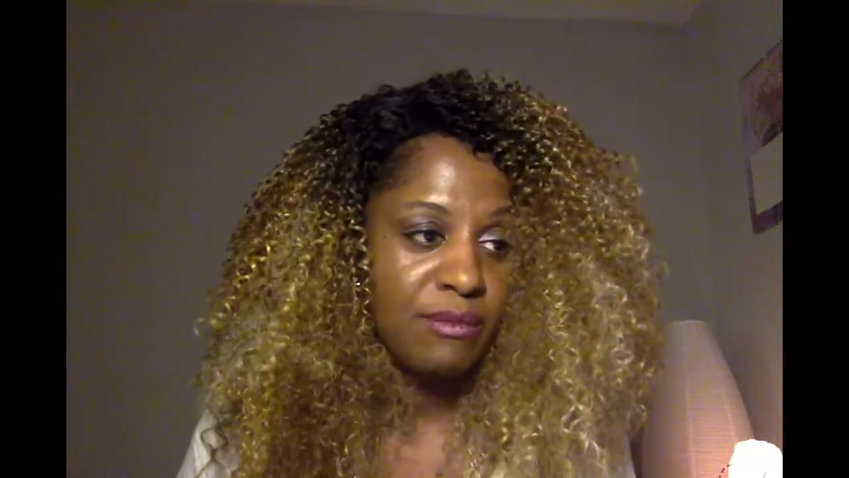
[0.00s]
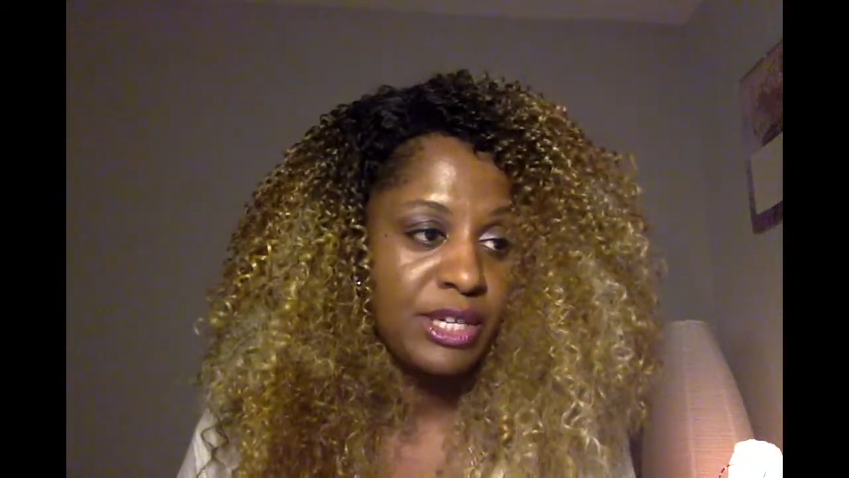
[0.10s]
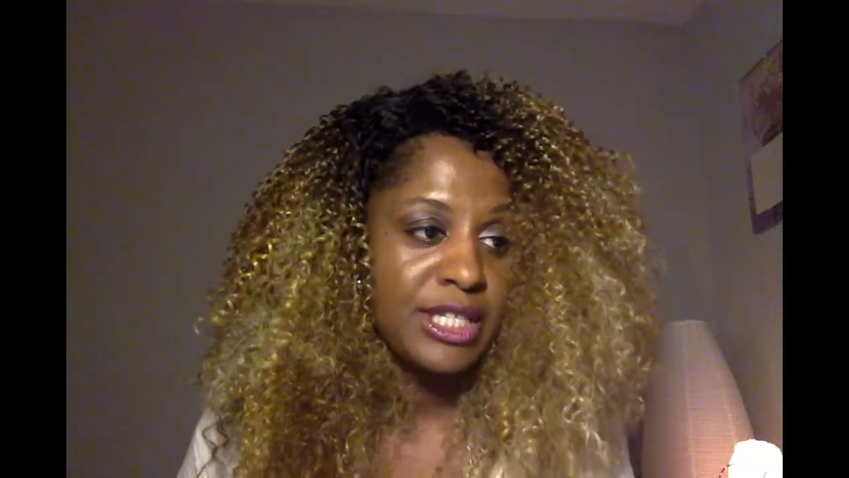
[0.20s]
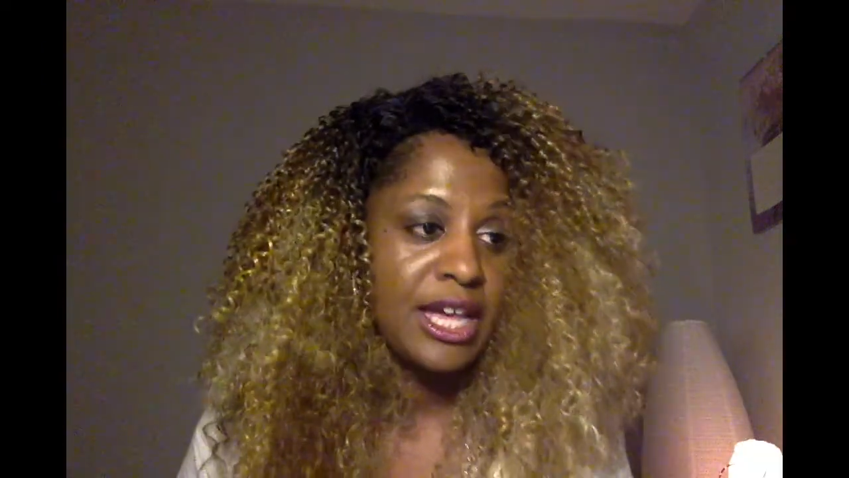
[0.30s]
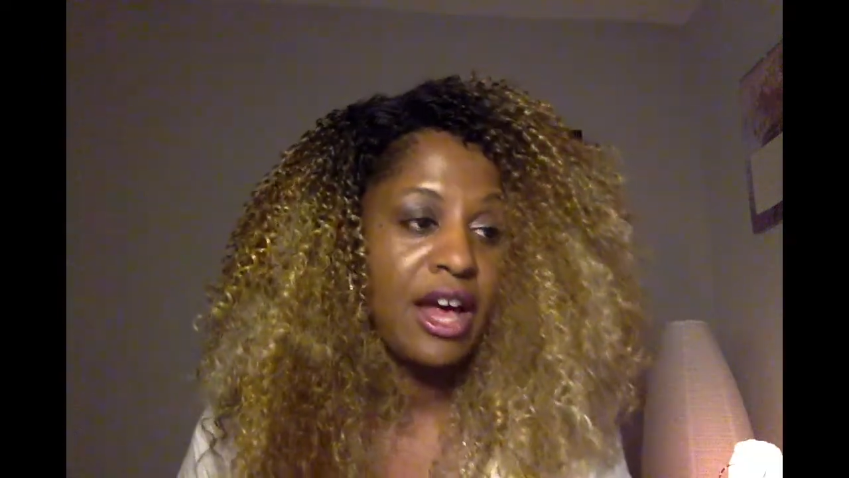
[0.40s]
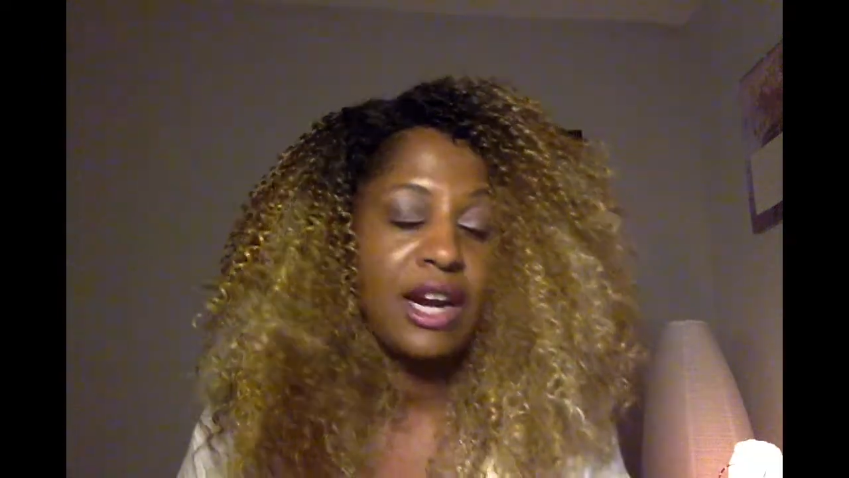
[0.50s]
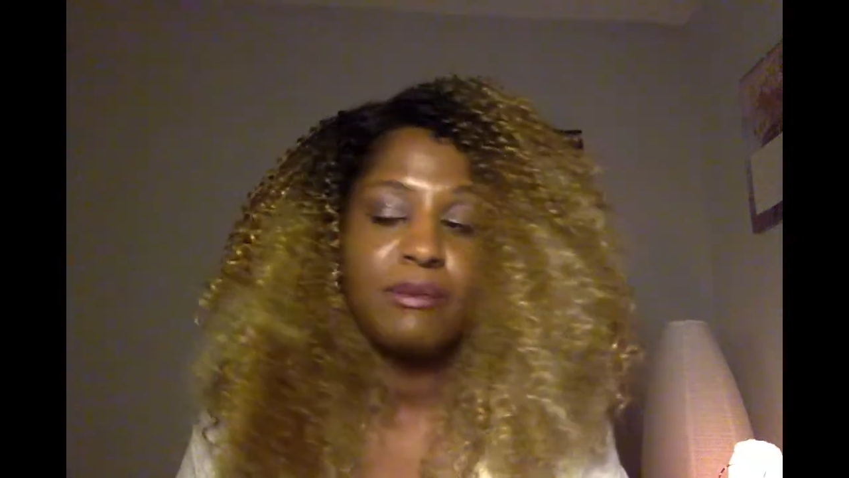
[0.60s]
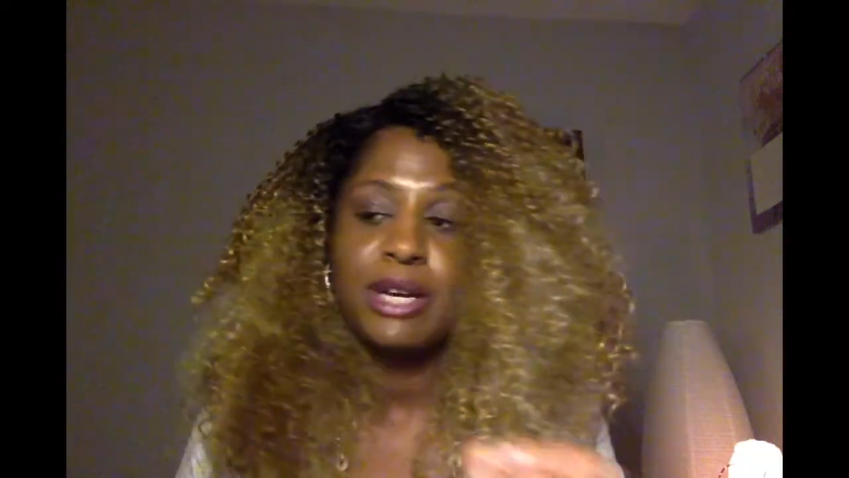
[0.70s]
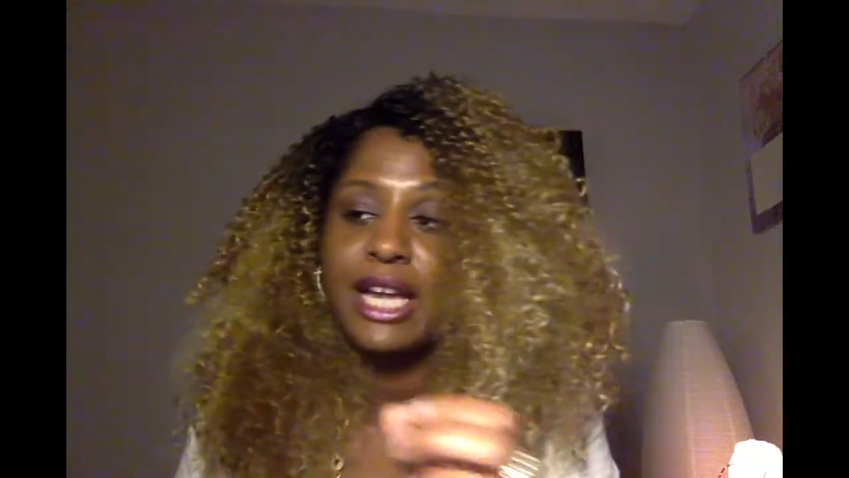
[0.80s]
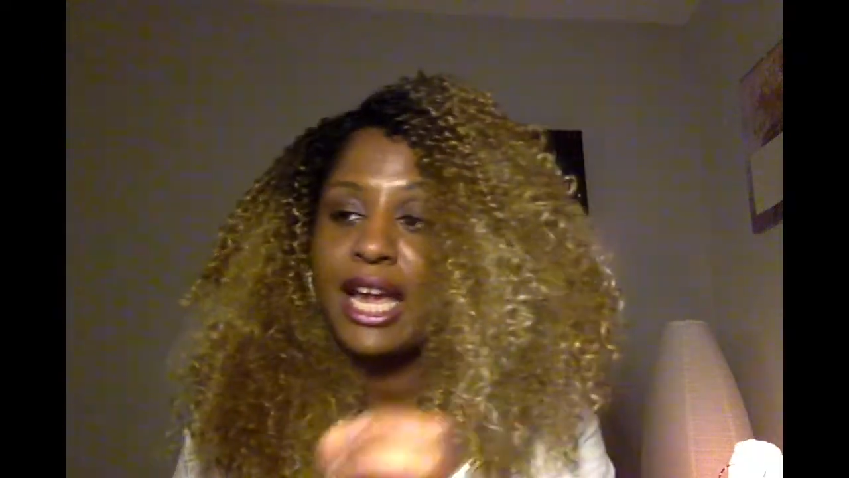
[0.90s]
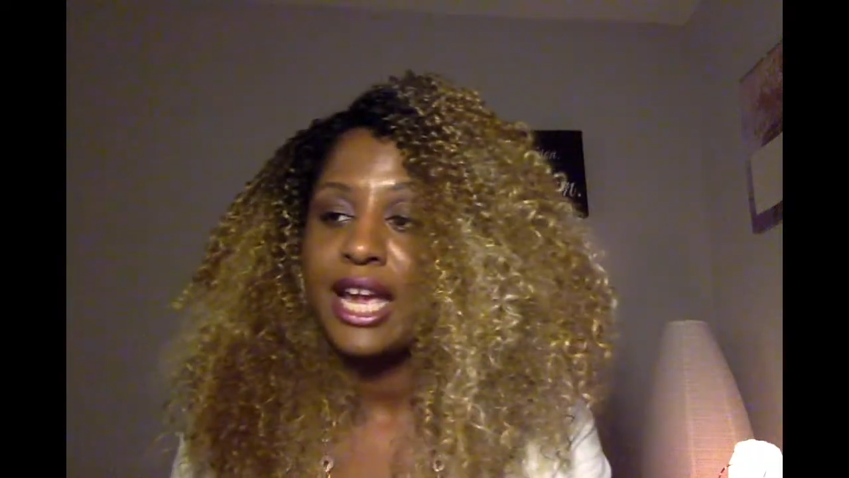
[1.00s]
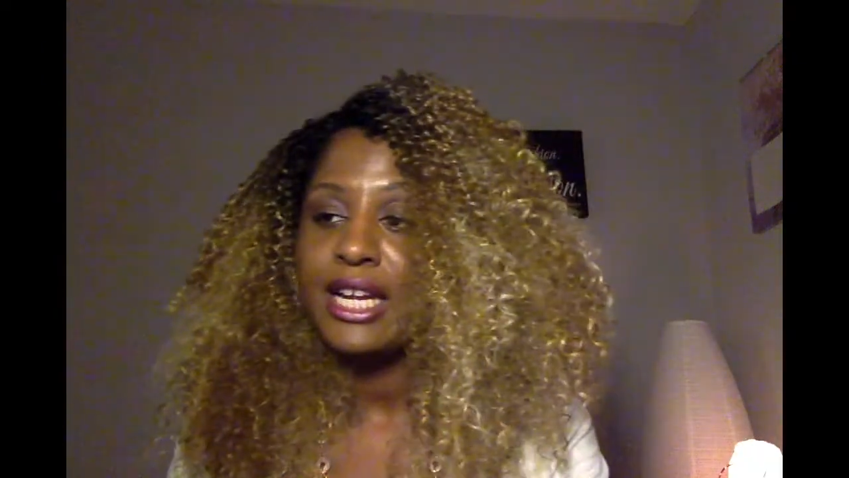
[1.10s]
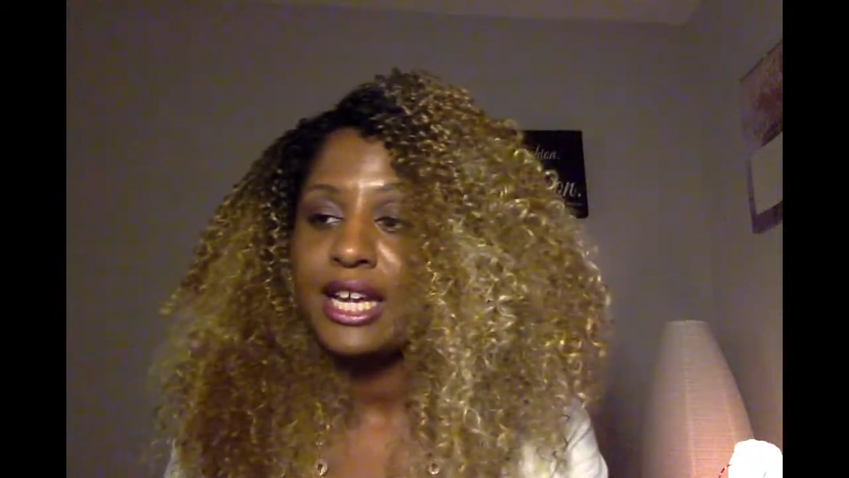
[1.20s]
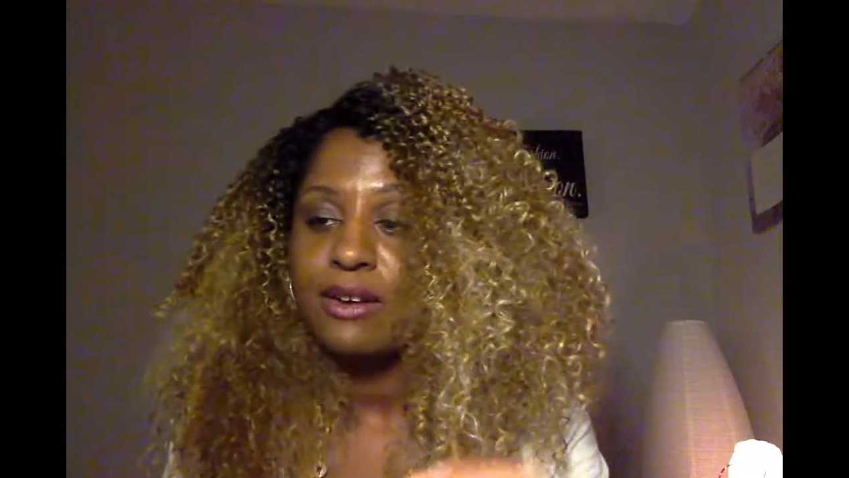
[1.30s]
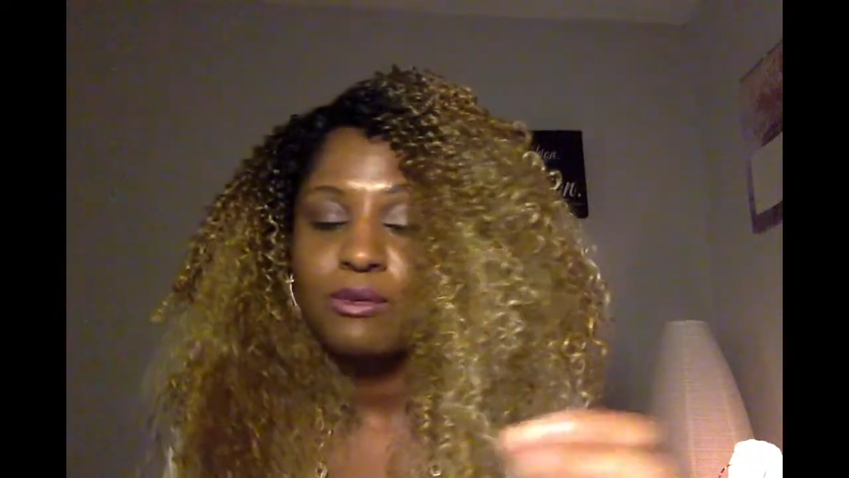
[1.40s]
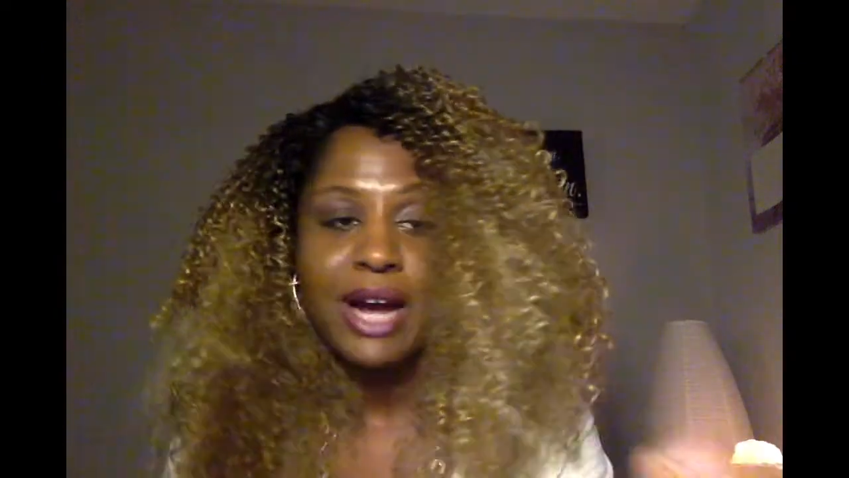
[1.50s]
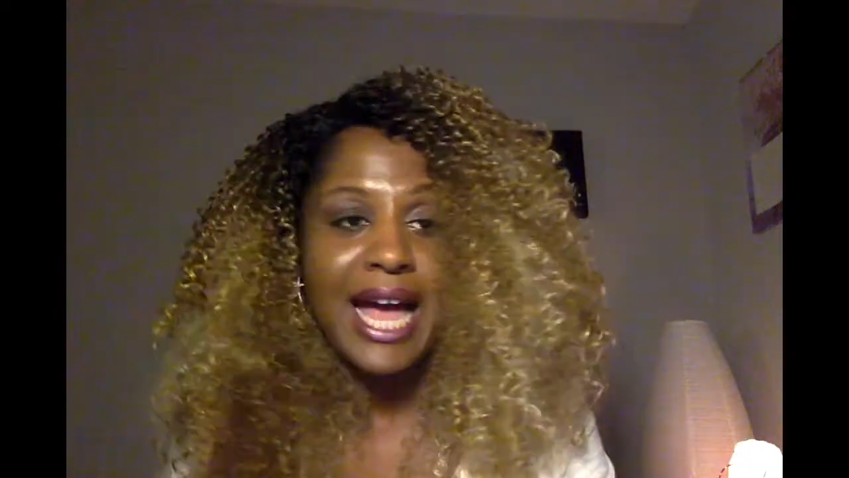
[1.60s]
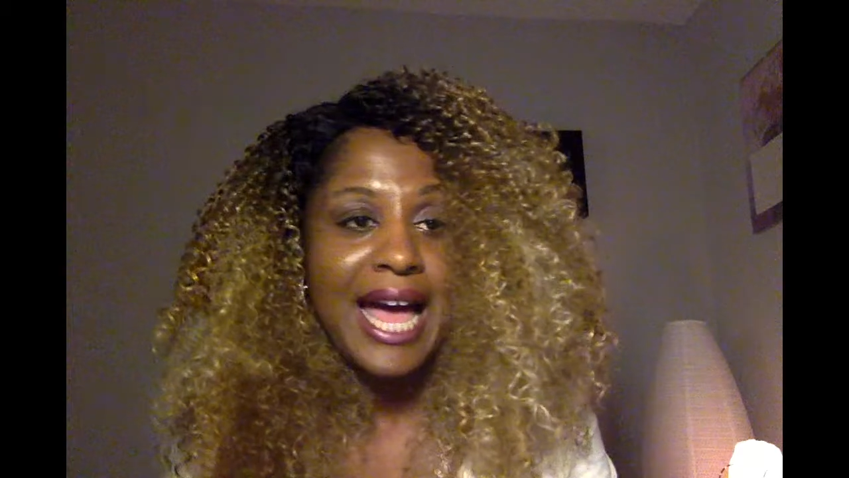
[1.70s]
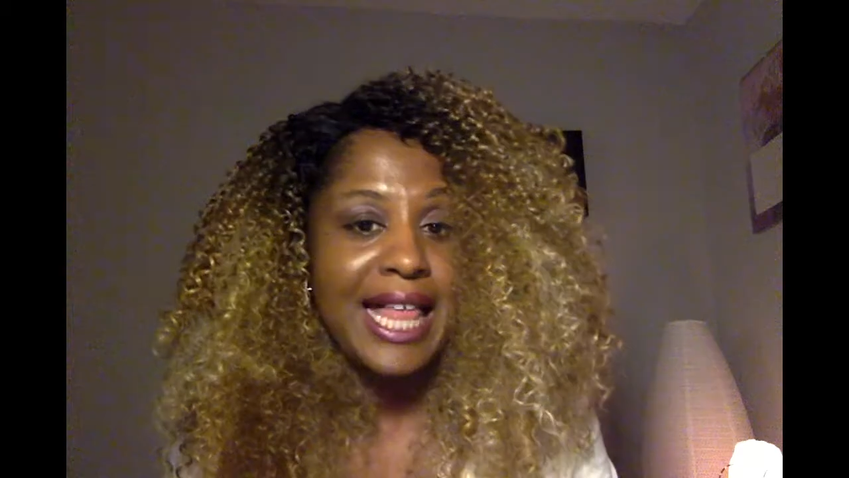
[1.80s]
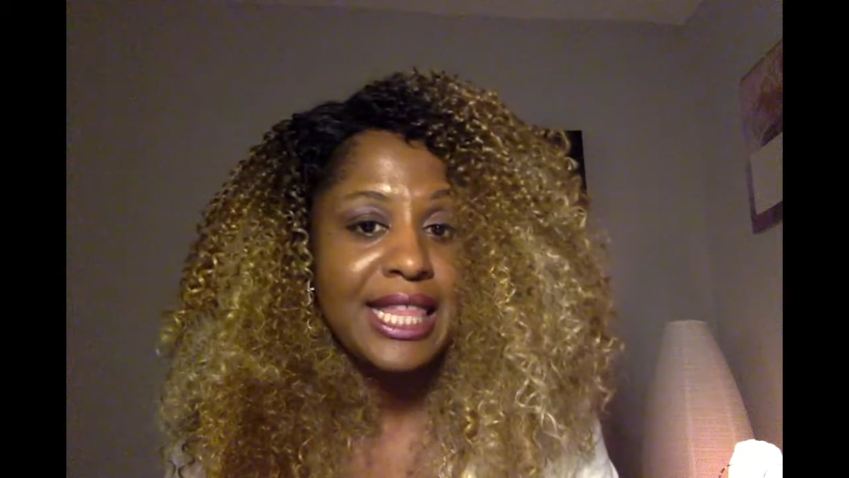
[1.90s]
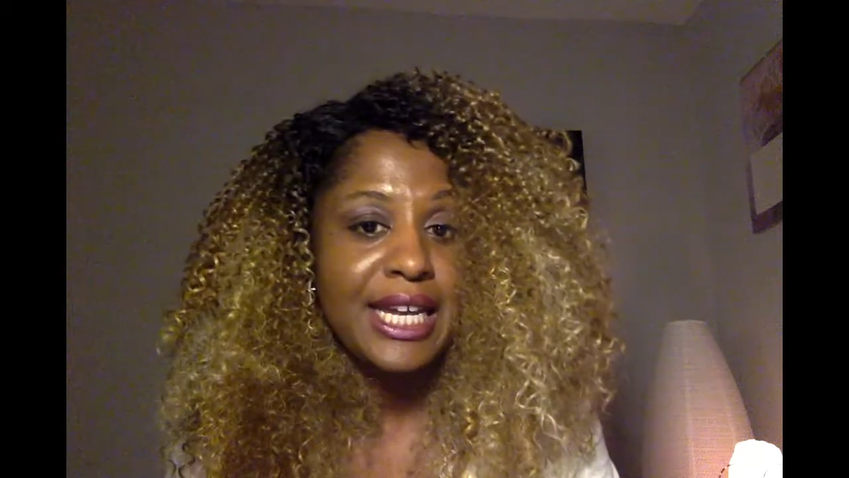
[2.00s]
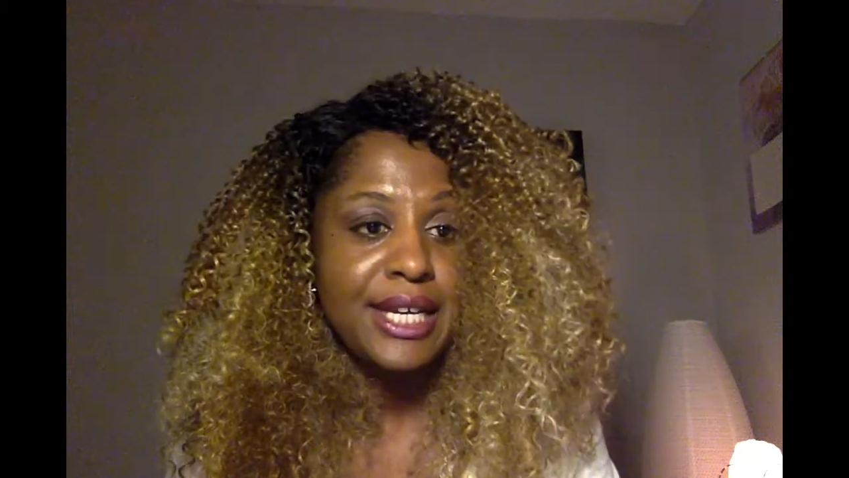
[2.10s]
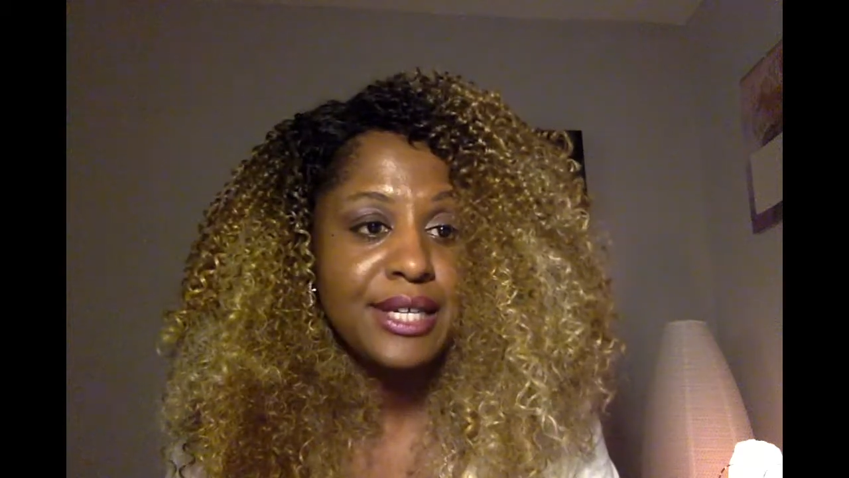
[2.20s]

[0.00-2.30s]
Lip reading: We saw that with Candy and Riley,